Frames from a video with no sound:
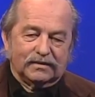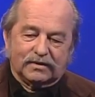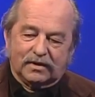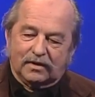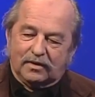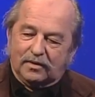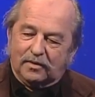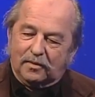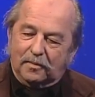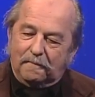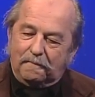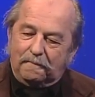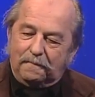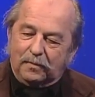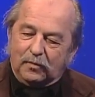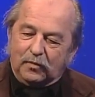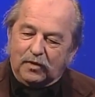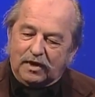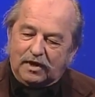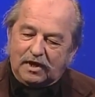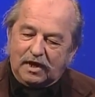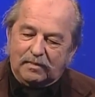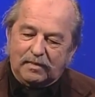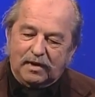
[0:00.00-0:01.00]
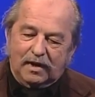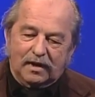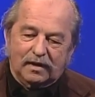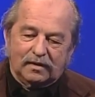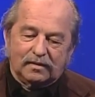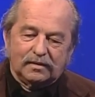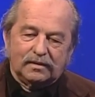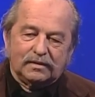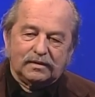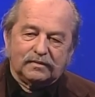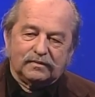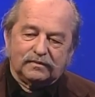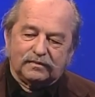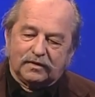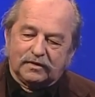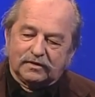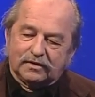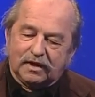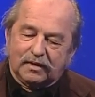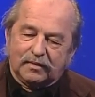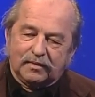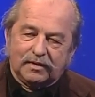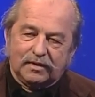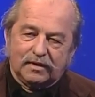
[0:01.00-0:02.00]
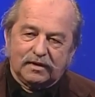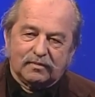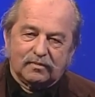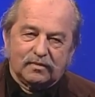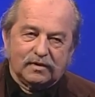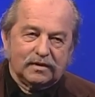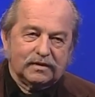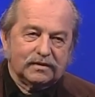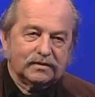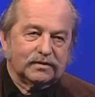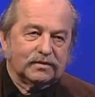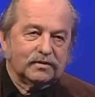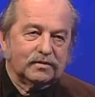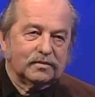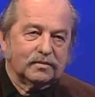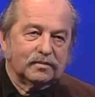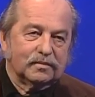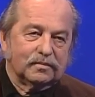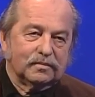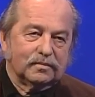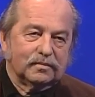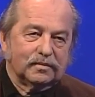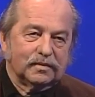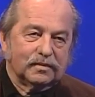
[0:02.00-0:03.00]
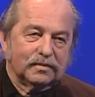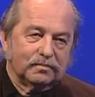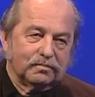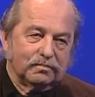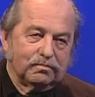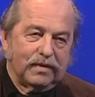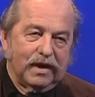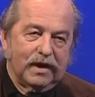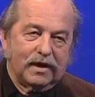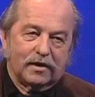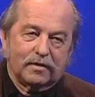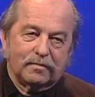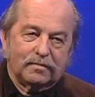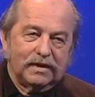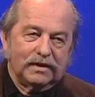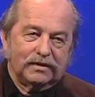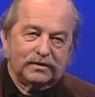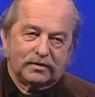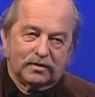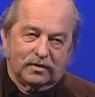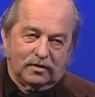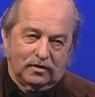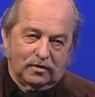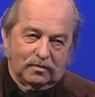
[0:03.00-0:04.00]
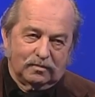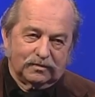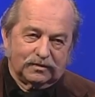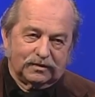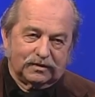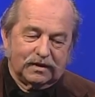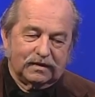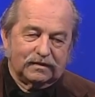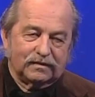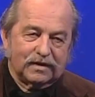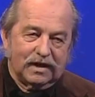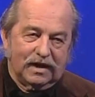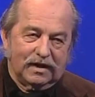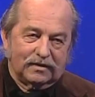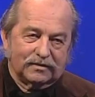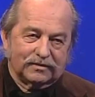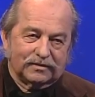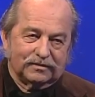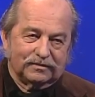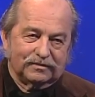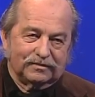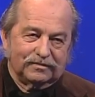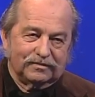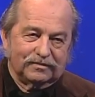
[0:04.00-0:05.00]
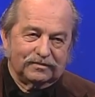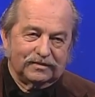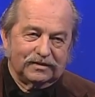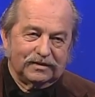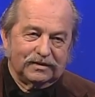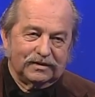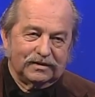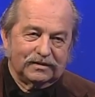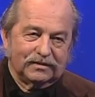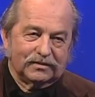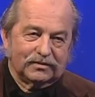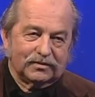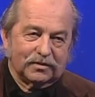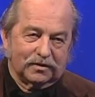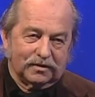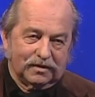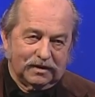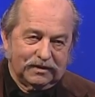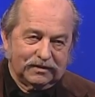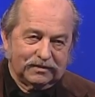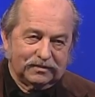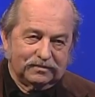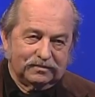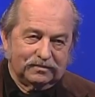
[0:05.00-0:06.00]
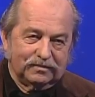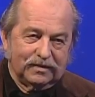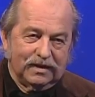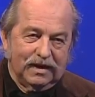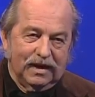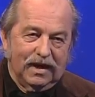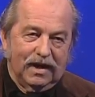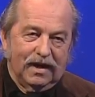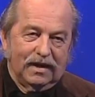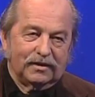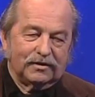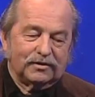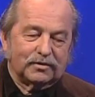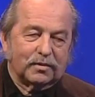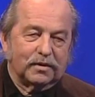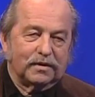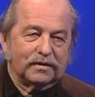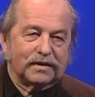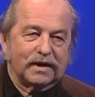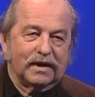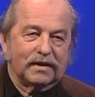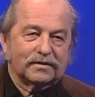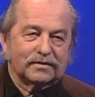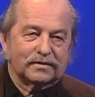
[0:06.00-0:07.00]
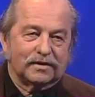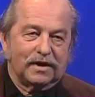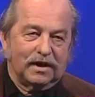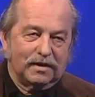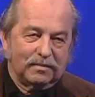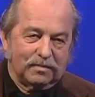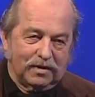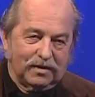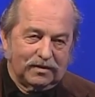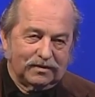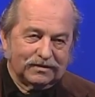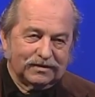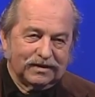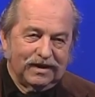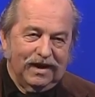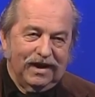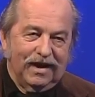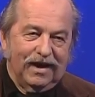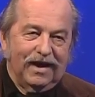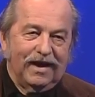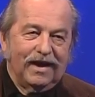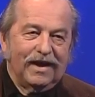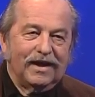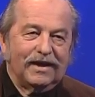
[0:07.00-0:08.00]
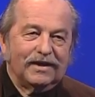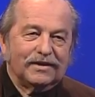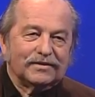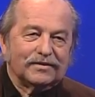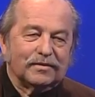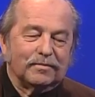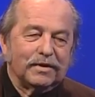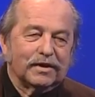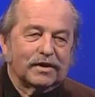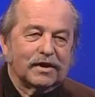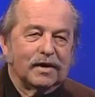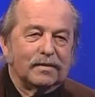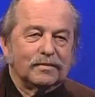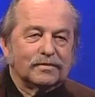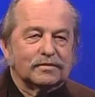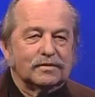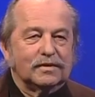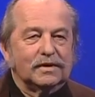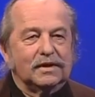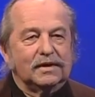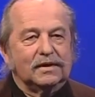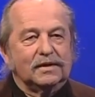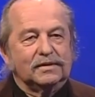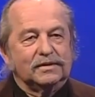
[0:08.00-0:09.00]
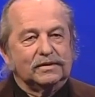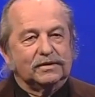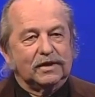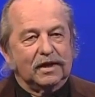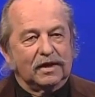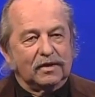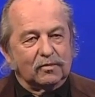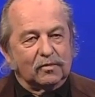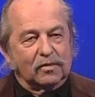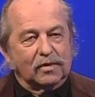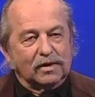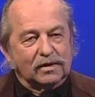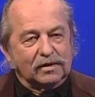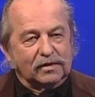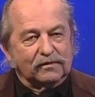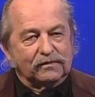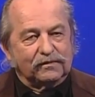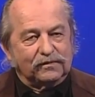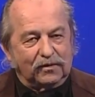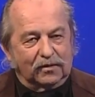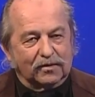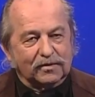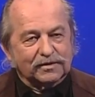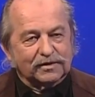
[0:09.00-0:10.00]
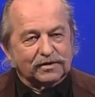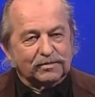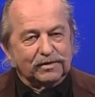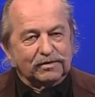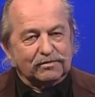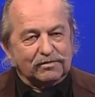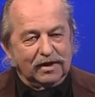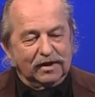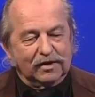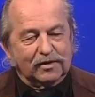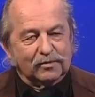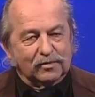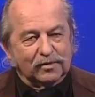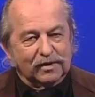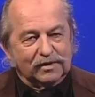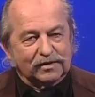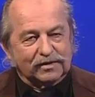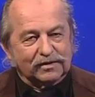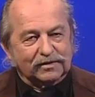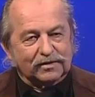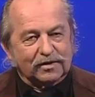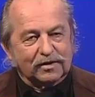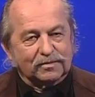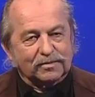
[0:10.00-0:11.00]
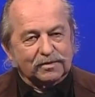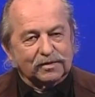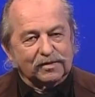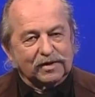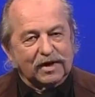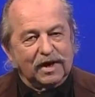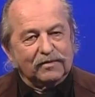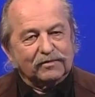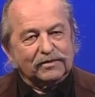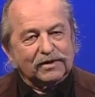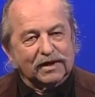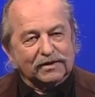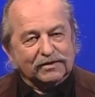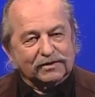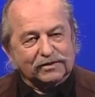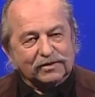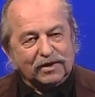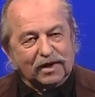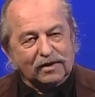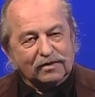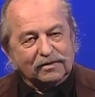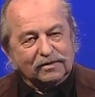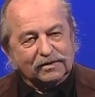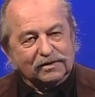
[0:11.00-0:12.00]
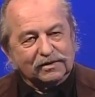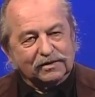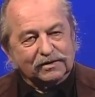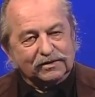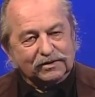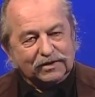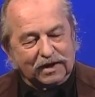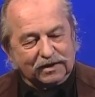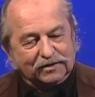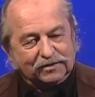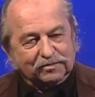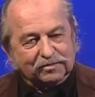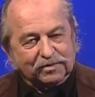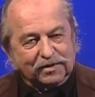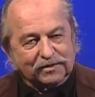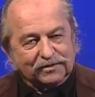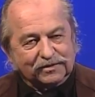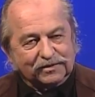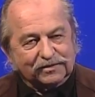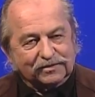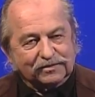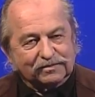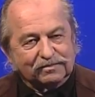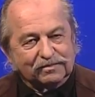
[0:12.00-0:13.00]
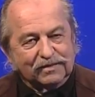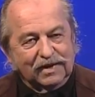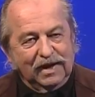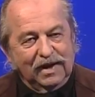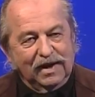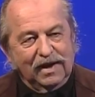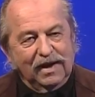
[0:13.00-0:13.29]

So we came out, and the first thing we did was to mail them into homes, ten thousand circulation, twenty thousand eyeballs. So it becomes day one a force to be reckoned with in terms of the advertising dollar in Jackson Purchase.